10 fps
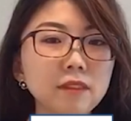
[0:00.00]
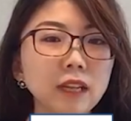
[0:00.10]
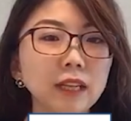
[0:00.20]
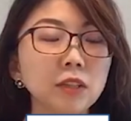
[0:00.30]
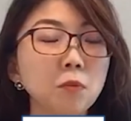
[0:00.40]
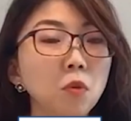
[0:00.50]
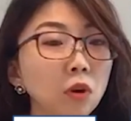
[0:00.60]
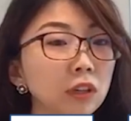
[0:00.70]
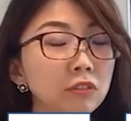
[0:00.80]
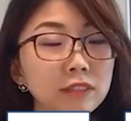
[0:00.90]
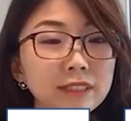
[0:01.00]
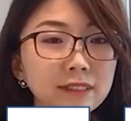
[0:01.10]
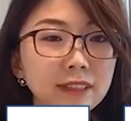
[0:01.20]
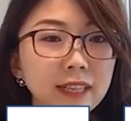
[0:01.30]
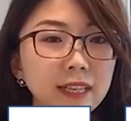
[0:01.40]
and more
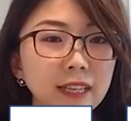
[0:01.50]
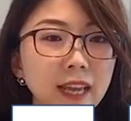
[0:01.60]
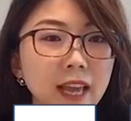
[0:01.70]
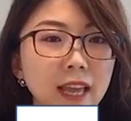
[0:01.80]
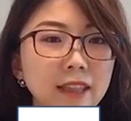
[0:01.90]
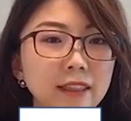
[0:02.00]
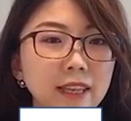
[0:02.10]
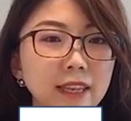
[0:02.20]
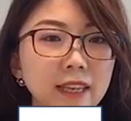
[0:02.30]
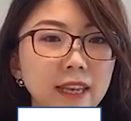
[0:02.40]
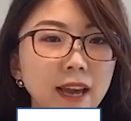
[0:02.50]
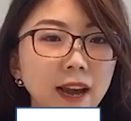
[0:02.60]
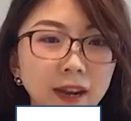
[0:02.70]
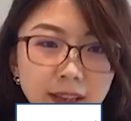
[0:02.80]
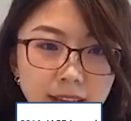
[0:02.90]
recently, the
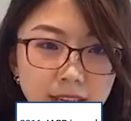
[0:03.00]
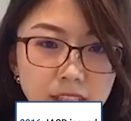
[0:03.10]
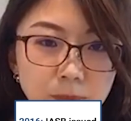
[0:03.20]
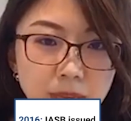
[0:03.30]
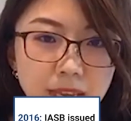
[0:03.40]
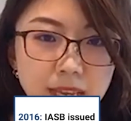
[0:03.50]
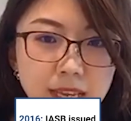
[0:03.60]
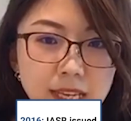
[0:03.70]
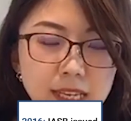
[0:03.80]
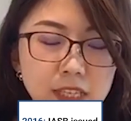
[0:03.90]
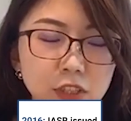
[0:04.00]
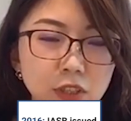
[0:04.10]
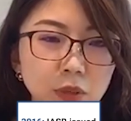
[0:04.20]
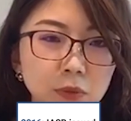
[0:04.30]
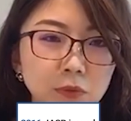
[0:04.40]
IASB
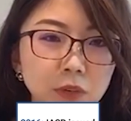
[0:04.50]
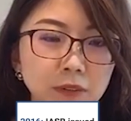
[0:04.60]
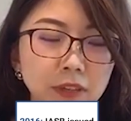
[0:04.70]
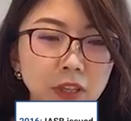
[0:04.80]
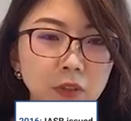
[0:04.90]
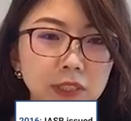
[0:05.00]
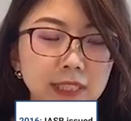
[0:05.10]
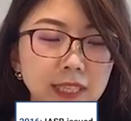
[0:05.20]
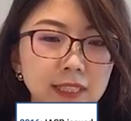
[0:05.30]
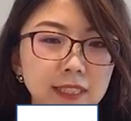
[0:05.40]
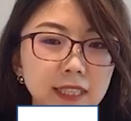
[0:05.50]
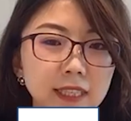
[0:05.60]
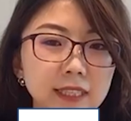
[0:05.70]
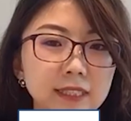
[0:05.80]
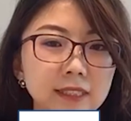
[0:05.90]
issued revenue
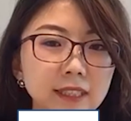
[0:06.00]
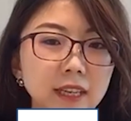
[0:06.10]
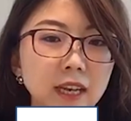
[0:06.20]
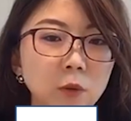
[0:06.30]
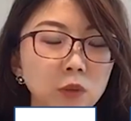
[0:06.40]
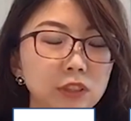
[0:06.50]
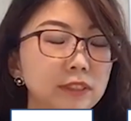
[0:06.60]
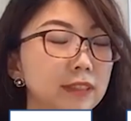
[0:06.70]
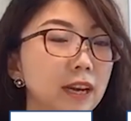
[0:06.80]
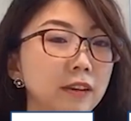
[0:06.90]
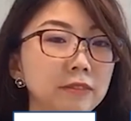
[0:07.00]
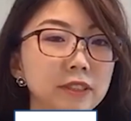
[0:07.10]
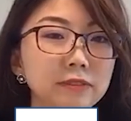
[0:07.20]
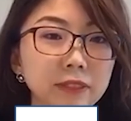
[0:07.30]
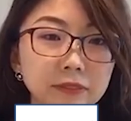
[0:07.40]
standards, which is
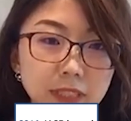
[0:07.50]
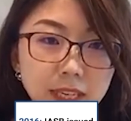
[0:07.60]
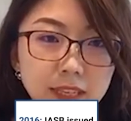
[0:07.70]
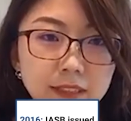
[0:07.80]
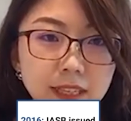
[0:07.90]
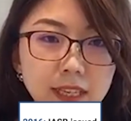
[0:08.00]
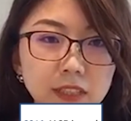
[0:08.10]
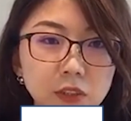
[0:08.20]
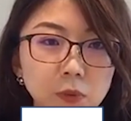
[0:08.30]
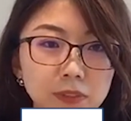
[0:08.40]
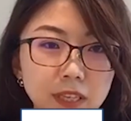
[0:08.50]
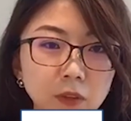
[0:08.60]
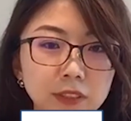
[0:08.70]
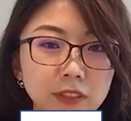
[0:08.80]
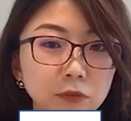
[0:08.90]
IFRS 15, in
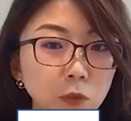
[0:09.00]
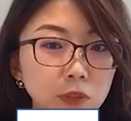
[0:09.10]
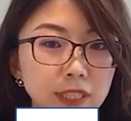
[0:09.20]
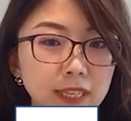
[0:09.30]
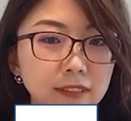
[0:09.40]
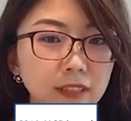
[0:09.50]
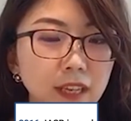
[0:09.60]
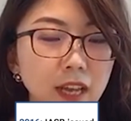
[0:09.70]
2014.